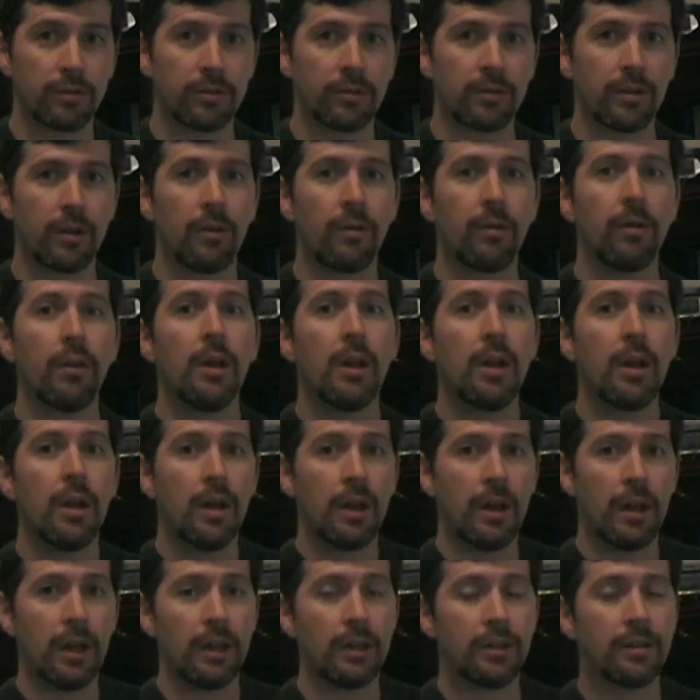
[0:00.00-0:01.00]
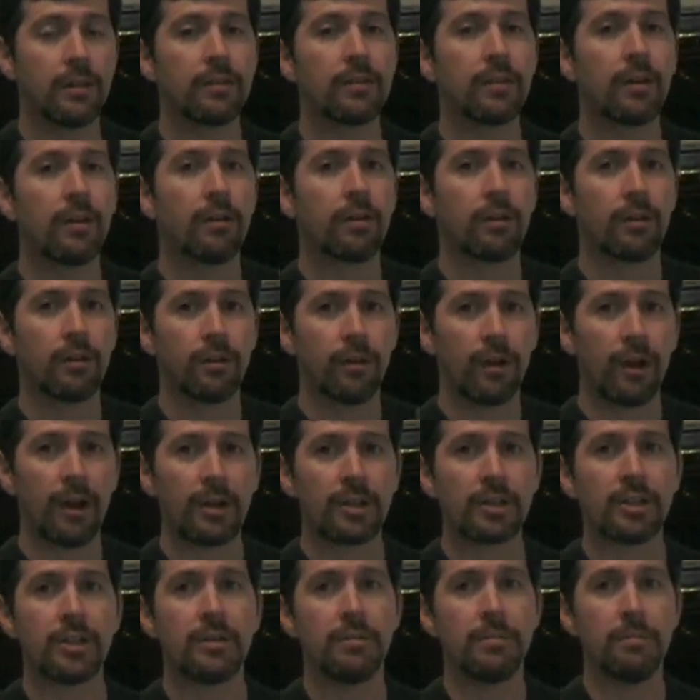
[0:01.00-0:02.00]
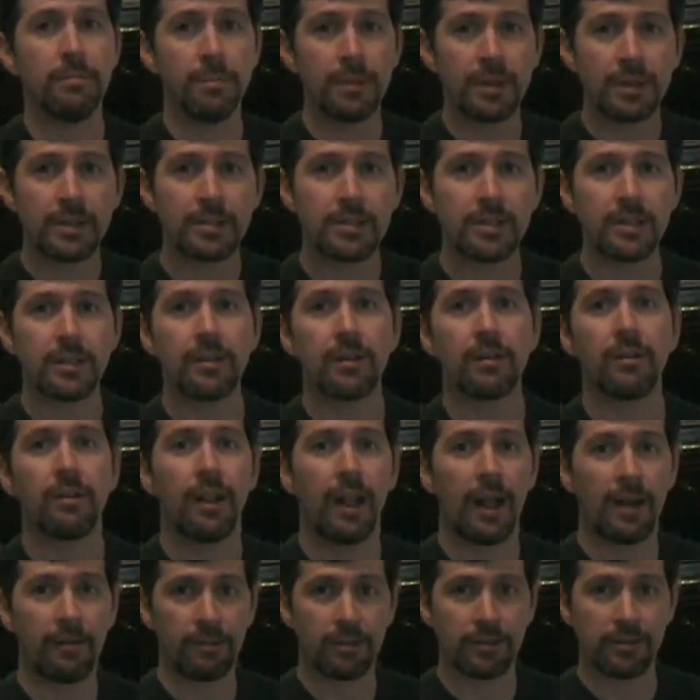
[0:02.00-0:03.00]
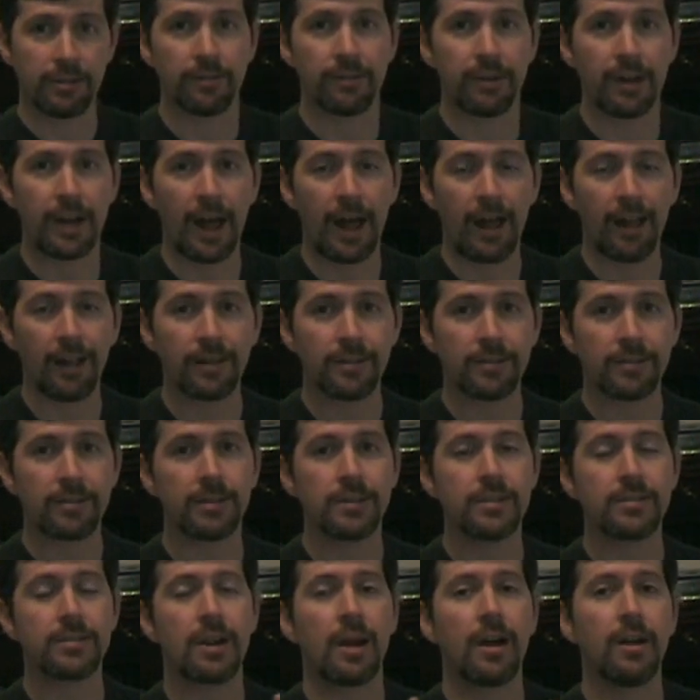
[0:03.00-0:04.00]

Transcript: So in this article, they're actually mixing their levels of analysis.